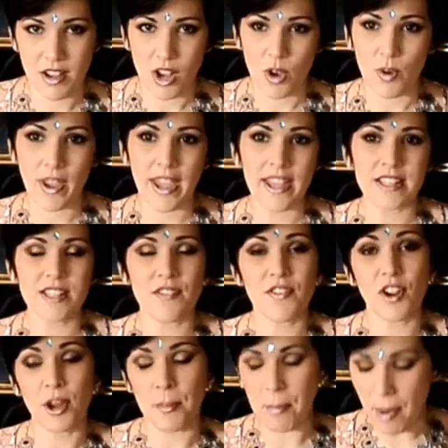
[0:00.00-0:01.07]
Okay, it's a
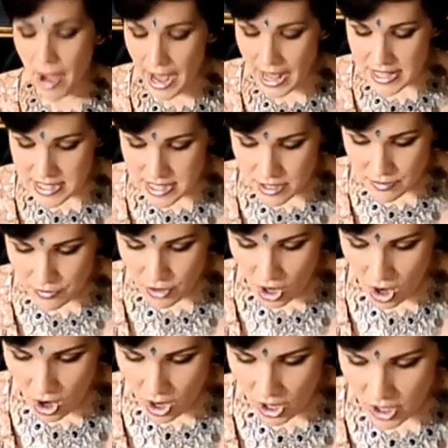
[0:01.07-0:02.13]
very positive
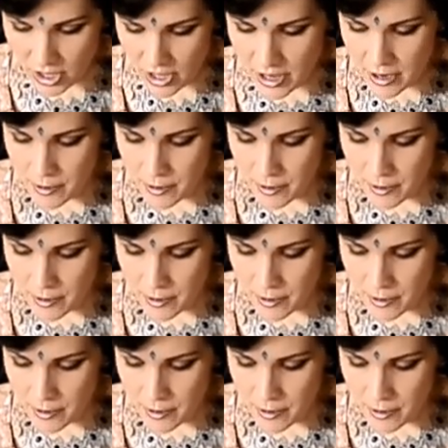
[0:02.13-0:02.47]
card.